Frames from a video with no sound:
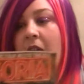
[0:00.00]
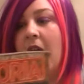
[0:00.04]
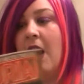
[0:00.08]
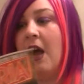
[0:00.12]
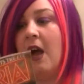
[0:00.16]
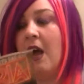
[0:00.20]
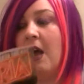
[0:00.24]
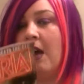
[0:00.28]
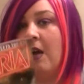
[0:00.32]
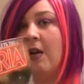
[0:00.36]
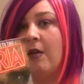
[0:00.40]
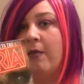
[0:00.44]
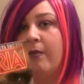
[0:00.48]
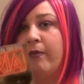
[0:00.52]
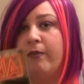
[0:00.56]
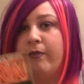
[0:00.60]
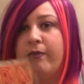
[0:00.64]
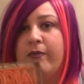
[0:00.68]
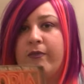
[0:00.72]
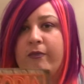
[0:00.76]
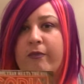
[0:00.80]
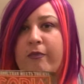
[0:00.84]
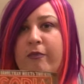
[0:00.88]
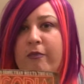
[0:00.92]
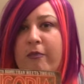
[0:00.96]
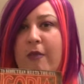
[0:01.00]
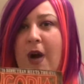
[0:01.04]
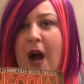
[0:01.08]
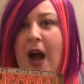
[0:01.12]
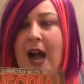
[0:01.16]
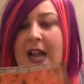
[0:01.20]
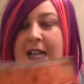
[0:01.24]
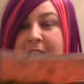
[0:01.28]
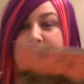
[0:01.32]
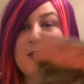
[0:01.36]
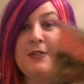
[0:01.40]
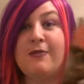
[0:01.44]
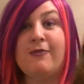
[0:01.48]
Um,
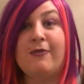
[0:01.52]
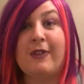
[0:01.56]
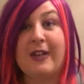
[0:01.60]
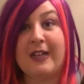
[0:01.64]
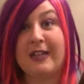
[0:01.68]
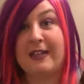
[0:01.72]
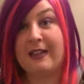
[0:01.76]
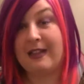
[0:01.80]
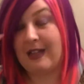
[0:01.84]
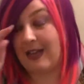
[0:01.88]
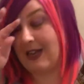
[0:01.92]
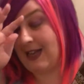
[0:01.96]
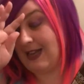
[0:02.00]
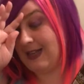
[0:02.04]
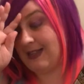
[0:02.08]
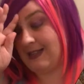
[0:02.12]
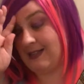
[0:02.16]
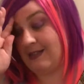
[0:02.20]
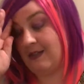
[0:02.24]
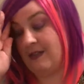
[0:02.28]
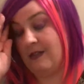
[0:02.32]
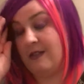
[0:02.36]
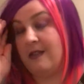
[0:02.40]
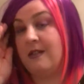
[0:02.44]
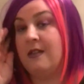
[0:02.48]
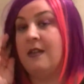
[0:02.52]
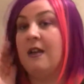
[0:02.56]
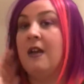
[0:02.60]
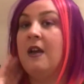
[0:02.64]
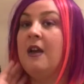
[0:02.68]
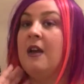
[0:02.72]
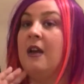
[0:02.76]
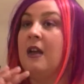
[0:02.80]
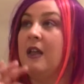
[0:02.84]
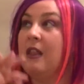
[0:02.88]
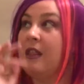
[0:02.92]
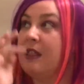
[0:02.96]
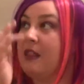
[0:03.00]
I just realized
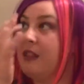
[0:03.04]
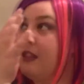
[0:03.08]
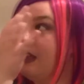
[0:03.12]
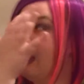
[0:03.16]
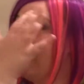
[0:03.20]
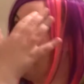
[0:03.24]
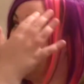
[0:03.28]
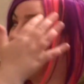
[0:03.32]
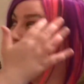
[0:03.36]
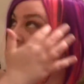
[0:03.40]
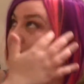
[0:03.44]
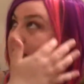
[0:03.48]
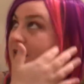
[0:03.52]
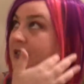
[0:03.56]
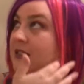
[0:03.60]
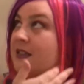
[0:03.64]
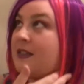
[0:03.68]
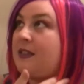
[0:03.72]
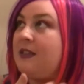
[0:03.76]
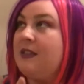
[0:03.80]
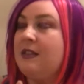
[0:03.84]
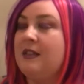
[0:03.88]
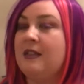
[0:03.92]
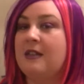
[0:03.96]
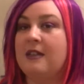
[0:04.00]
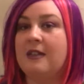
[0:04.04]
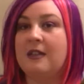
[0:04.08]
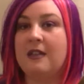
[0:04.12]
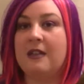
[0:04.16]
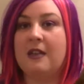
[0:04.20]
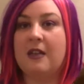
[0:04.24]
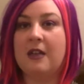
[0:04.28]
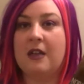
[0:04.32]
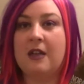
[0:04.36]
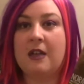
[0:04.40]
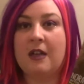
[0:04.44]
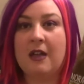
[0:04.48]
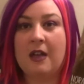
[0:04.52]
that
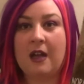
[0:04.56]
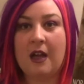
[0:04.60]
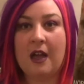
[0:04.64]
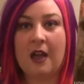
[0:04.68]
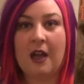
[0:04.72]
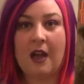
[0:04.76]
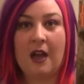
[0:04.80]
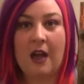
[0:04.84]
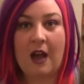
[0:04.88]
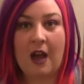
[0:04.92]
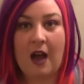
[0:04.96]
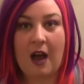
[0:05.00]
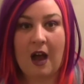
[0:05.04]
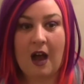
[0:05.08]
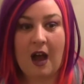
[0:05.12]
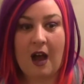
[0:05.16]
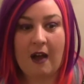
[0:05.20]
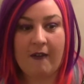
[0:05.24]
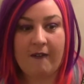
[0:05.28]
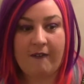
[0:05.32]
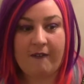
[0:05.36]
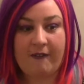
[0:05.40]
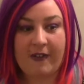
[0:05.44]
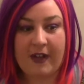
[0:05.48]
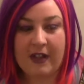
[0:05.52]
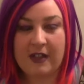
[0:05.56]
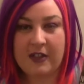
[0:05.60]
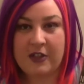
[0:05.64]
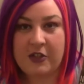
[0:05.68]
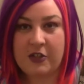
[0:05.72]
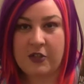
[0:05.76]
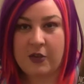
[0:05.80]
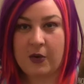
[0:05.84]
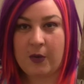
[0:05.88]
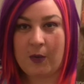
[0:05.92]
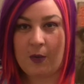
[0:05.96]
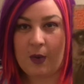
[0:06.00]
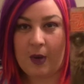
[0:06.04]
I'm fairly
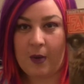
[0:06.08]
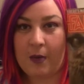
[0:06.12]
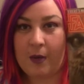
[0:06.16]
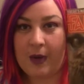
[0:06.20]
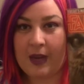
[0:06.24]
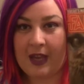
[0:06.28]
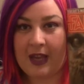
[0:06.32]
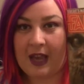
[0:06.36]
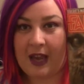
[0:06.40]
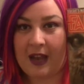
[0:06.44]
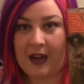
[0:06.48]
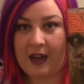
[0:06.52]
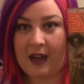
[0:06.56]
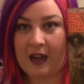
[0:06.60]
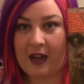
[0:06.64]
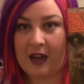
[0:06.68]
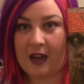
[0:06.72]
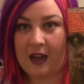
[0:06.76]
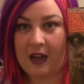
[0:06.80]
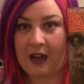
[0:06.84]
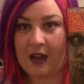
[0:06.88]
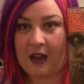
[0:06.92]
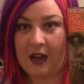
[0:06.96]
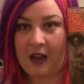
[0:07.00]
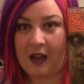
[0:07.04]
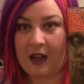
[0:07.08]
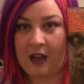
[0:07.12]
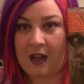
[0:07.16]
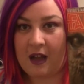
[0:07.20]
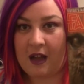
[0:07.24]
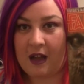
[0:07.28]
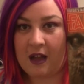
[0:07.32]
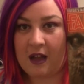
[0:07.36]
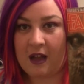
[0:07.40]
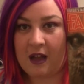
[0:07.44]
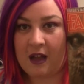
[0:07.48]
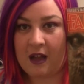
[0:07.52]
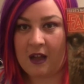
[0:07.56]
sure we were getting
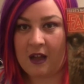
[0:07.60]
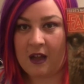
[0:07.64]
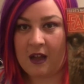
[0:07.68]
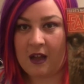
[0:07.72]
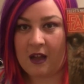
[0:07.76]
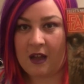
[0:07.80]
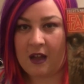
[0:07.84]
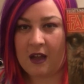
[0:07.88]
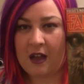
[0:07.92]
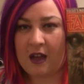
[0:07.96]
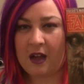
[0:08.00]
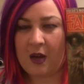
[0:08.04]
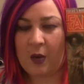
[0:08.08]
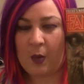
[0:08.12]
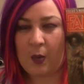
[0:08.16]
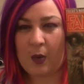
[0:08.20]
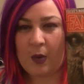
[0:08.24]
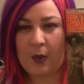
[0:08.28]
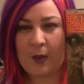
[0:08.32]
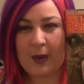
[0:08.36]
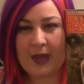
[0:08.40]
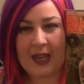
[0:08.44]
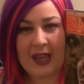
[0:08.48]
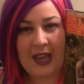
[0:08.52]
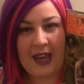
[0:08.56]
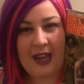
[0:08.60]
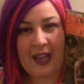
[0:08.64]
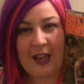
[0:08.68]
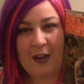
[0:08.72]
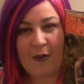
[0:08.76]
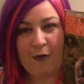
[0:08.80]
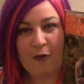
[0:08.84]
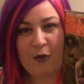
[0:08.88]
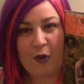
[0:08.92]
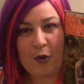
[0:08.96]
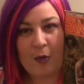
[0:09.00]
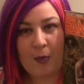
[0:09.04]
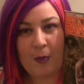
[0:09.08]
are we
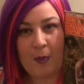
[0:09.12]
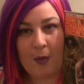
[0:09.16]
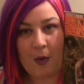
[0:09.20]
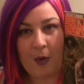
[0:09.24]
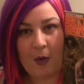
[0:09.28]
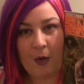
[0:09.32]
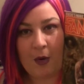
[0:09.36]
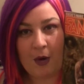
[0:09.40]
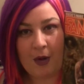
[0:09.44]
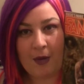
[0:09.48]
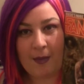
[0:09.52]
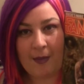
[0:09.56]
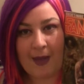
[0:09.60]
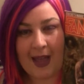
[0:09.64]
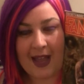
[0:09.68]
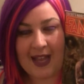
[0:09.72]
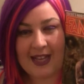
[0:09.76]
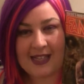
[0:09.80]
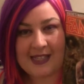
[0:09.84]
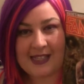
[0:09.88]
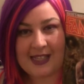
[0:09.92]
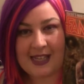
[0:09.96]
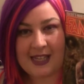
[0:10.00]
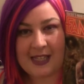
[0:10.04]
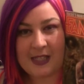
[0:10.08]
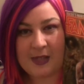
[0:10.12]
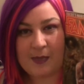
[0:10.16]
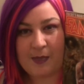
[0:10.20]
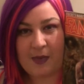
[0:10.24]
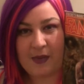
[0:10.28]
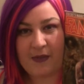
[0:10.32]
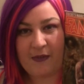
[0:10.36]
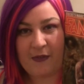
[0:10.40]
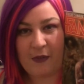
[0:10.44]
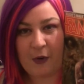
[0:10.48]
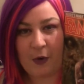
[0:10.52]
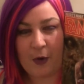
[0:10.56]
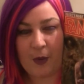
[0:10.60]
getting Morgue magazines
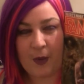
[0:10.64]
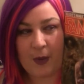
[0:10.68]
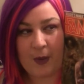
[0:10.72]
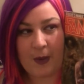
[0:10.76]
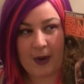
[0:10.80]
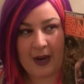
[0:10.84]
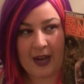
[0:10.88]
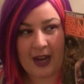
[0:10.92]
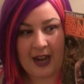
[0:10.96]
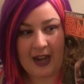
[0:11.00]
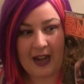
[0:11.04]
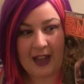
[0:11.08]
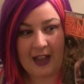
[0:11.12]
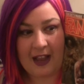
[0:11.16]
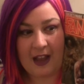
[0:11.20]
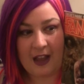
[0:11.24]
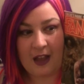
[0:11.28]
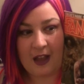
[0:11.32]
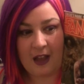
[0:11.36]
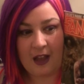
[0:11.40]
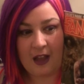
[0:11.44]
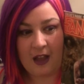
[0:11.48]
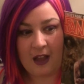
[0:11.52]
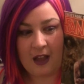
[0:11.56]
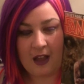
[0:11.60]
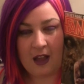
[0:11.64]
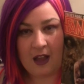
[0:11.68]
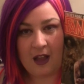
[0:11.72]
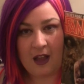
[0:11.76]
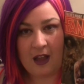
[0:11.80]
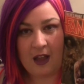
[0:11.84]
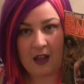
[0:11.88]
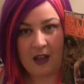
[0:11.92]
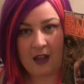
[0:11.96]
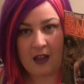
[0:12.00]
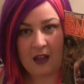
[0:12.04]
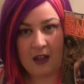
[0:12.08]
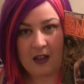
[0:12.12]
before we were getting
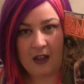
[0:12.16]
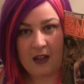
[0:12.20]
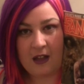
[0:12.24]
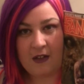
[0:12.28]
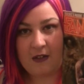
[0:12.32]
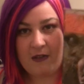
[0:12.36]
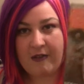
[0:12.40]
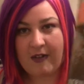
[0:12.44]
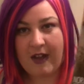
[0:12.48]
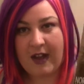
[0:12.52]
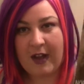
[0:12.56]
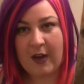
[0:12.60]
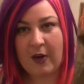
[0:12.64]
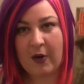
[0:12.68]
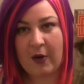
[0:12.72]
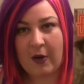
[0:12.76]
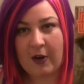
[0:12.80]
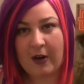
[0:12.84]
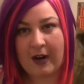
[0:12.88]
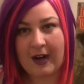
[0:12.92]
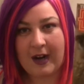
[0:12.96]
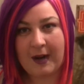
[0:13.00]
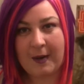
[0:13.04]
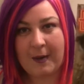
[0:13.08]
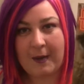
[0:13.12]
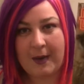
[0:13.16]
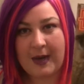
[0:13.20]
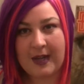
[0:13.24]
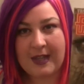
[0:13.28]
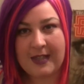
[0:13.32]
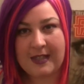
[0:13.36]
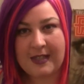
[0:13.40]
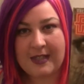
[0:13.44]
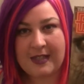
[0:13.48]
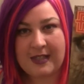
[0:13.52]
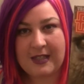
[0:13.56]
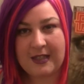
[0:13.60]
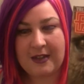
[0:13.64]
Fangoria
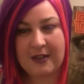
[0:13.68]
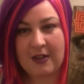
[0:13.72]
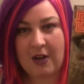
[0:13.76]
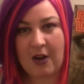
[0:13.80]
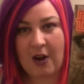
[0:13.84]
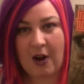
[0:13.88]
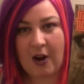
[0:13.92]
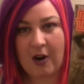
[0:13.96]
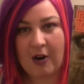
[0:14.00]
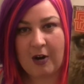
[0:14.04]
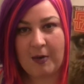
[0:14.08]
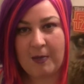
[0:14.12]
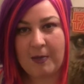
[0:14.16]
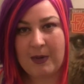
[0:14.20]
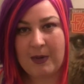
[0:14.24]
ones in the horror